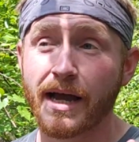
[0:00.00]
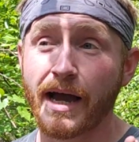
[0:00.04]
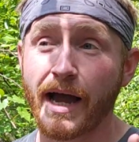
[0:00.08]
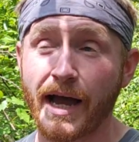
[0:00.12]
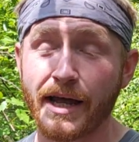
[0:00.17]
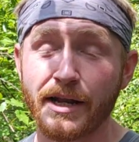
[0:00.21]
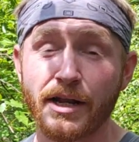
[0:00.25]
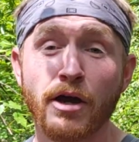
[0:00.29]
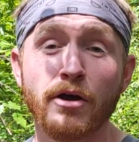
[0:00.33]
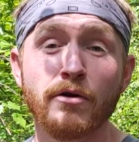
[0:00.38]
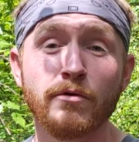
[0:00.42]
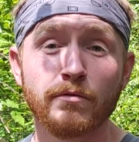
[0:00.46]
I
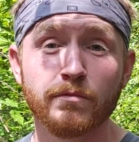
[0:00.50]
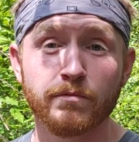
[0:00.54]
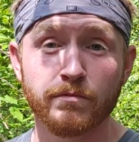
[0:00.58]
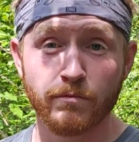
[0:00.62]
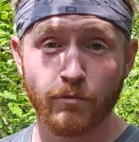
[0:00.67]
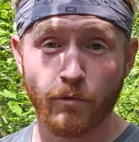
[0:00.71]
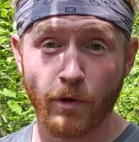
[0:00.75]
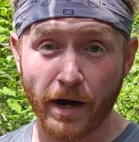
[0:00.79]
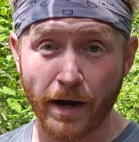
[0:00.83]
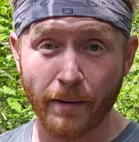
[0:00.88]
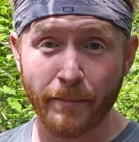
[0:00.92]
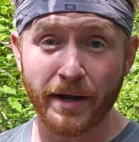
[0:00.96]
know
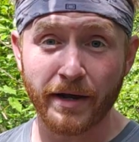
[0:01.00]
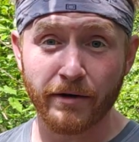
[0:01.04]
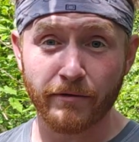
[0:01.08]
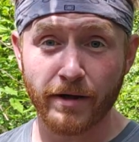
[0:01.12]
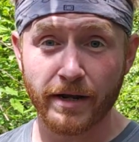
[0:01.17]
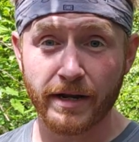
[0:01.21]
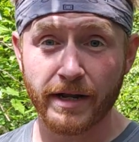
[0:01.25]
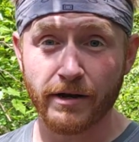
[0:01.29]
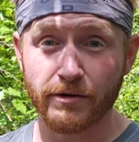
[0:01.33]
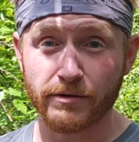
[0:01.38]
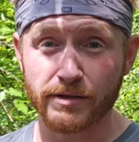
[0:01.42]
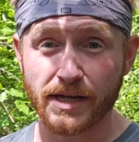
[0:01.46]
where I'm at
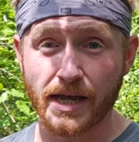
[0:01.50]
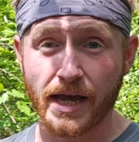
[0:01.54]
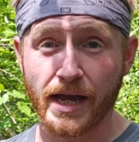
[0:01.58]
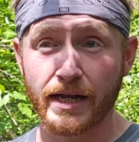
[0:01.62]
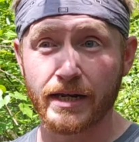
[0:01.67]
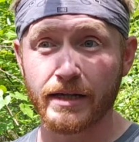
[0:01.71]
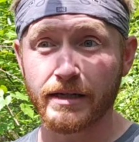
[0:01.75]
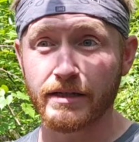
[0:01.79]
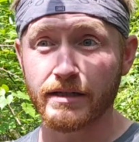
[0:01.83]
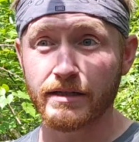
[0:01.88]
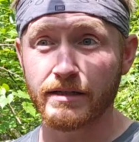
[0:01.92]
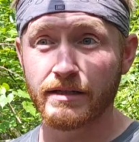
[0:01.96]
right now is kind
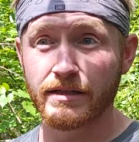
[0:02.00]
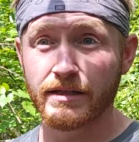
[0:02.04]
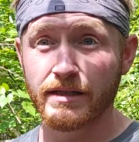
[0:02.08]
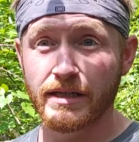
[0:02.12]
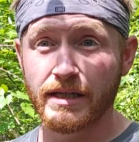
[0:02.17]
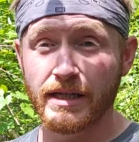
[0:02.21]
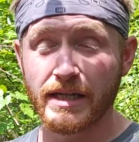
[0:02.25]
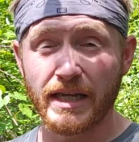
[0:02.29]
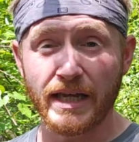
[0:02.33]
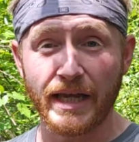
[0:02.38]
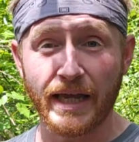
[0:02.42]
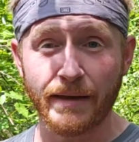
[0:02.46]
of
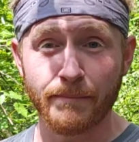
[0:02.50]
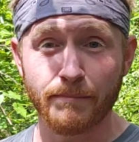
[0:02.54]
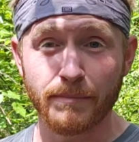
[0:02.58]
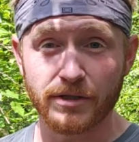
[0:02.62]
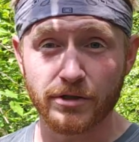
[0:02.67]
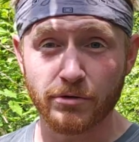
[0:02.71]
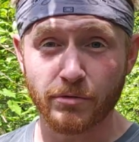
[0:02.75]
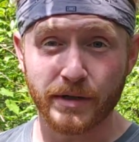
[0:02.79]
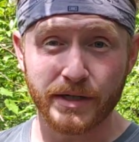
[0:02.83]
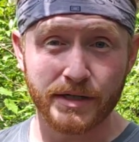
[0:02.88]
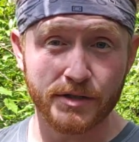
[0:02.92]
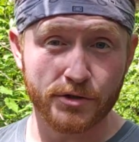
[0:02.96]
in
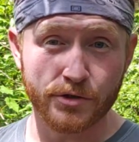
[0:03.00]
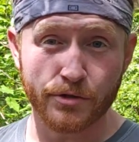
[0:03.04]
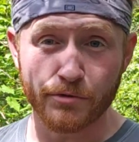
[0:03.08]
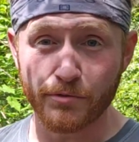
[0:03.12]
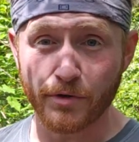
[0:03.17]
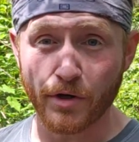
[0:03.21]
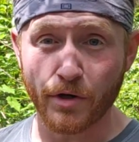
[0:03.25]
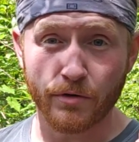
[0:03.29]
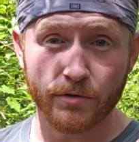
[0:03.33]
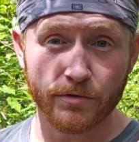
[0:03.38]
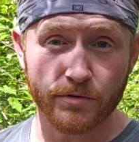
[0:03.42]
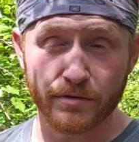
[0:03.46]
between
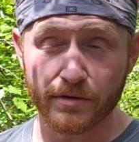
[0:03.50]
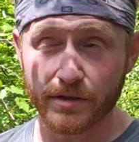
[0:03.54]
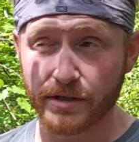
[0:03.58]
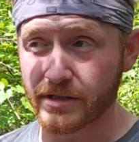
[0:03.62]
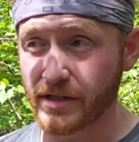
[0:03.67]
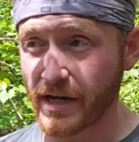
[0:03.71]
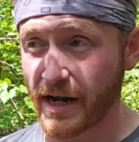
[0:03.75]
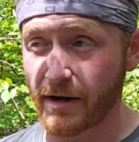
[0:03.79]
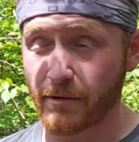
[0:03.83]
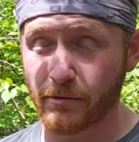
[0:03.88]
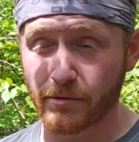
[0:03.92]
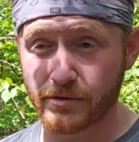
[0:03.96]
the
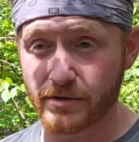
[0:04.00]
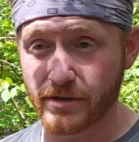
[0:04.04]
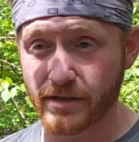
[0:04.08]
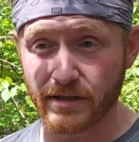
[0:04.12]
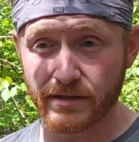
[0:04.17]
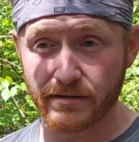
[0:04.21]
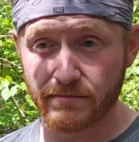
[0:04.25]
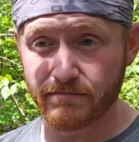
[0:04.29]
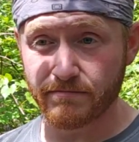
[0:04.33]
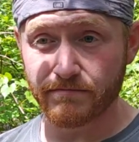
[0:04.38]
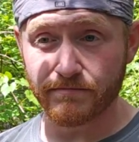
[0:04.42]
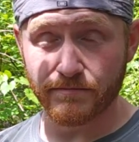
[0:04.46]
towers that
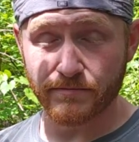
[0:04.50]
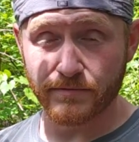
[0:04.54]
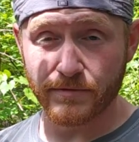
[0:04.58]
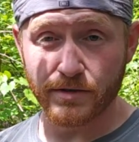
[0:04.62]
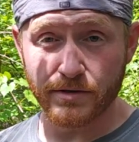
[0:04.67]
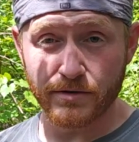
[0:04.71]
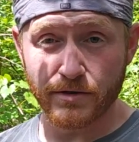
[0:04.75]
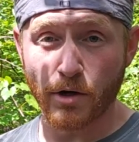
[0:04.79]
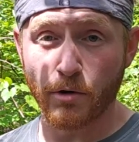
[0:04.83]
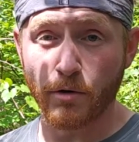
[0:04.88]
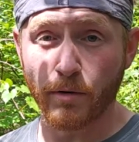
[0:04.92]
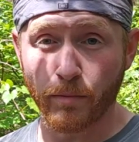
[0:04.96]

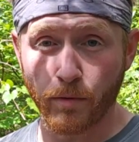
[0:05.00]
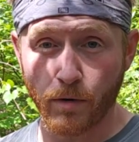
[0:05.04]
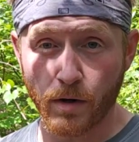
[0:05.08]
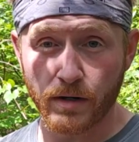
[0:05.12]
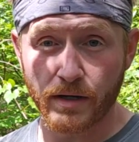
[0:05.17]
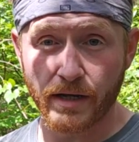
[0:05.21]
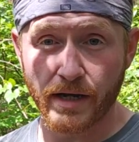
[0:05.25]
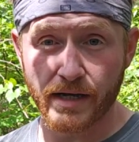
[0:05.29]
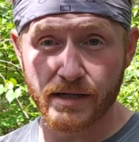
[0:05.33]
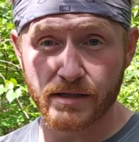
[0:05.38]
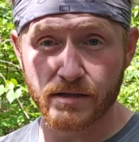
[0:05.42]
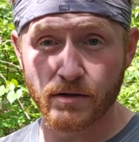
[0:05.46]
NOAA
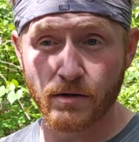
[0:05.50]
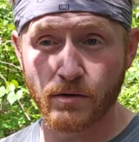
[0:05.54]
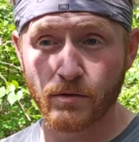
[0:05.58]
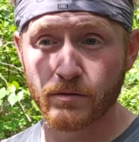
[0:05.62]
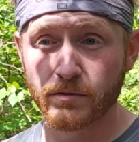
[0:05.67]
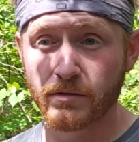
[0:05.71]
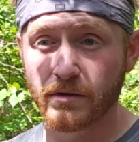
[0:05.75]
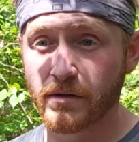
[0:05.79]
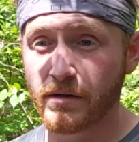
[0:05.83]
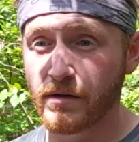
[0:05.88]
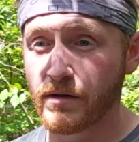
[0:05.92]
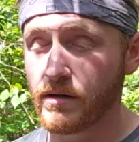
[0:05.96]
broadcasts on,
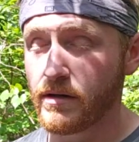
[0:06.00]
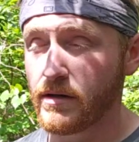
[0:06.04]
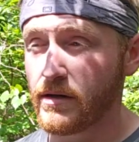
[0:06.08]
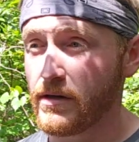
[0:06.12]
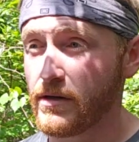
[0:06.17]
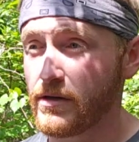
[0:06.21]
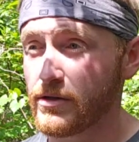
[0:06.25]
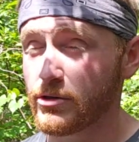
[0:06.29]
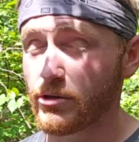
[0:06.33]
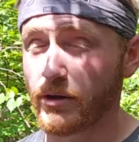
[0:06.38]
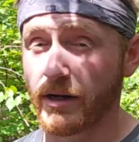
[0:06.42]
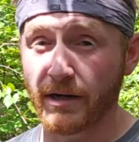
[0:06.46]

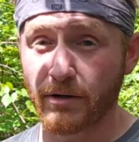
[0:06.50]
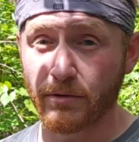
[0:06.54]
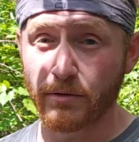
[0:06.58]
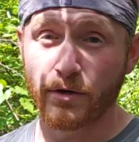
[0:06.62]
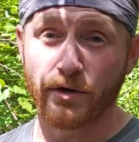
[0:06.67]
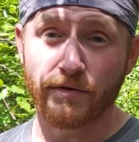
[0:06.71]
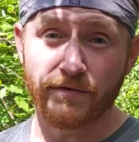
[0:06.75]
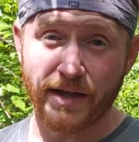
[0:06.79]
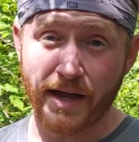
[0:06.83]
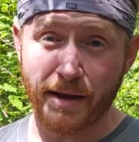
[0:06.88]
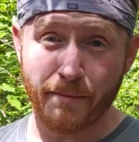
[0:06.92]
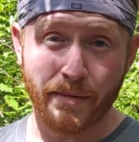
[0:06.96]
so I don't know
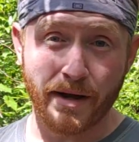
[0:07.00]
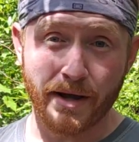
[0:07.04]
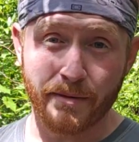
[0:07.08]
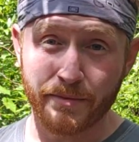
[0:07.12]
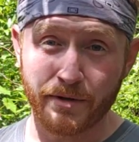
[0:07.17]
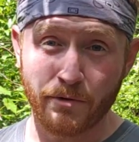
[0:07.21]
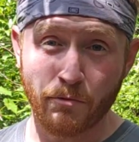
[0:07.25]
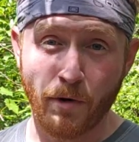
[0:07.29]
if that might be